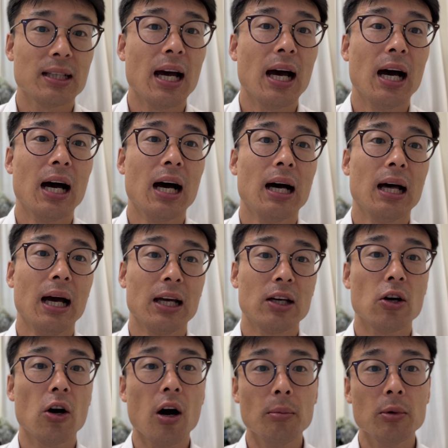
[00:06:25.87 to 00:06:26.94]
are
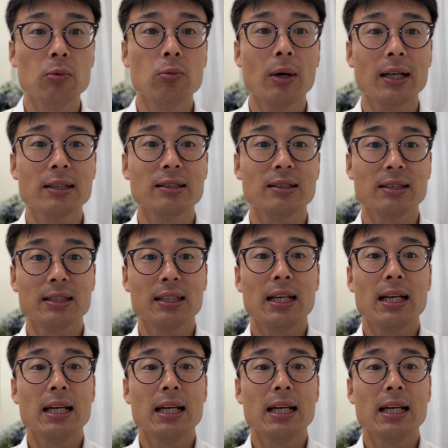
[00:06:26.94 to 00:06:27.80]
common ones,